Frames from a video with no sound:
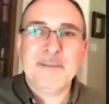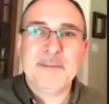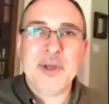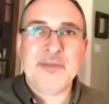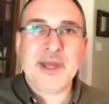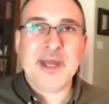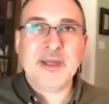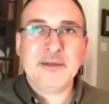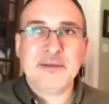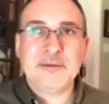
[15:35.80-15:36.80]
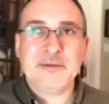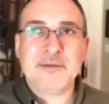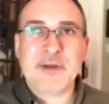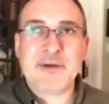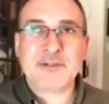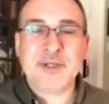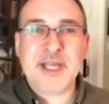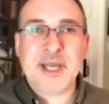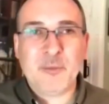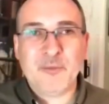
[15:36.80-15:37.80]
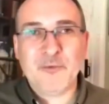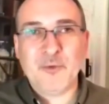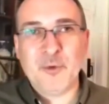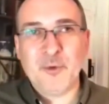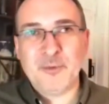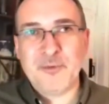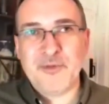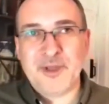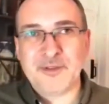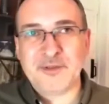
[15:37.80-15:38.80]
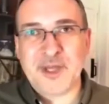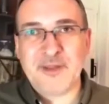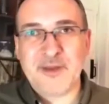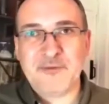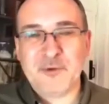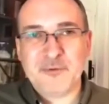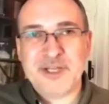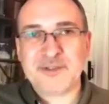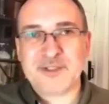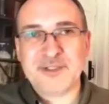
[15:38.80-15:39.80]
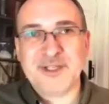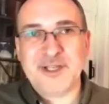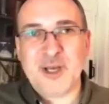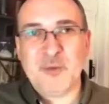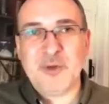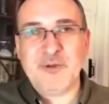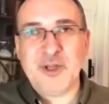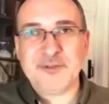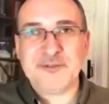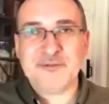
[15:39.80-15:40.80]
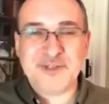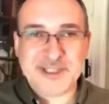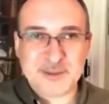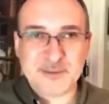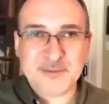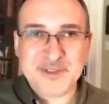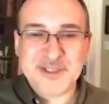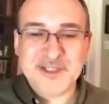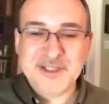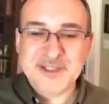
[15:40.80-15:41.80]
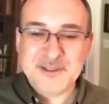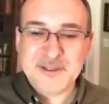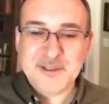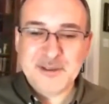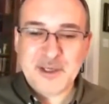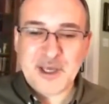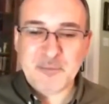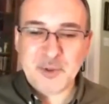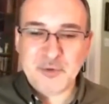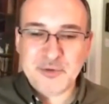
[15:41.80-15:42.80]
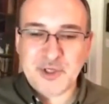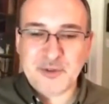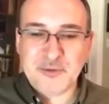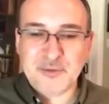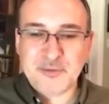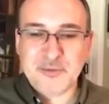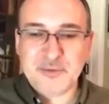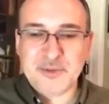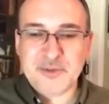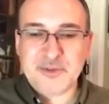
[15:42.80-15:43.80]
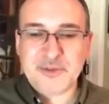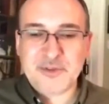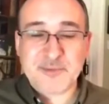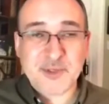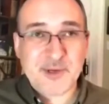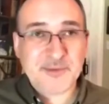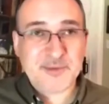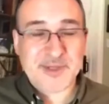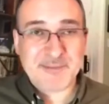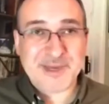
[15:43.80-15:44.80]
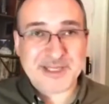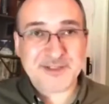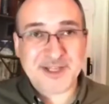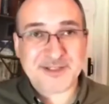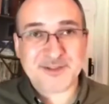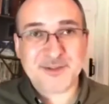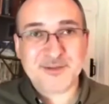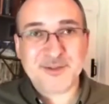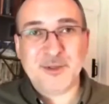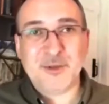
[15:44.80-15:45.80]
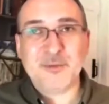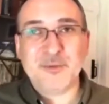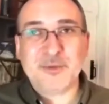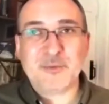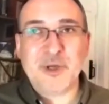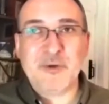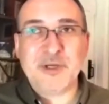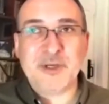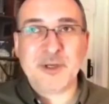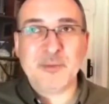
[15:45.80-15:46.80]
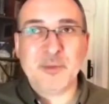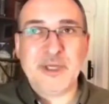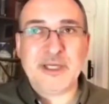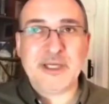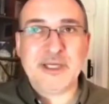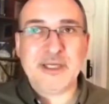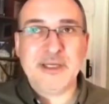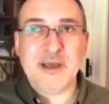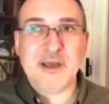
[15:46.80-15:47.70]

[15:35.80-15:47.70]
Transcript: But they're actually helpful things. They're there for a reason. And we've learned to fear them. But also, sometimes they make sense. You know, we're in a completely,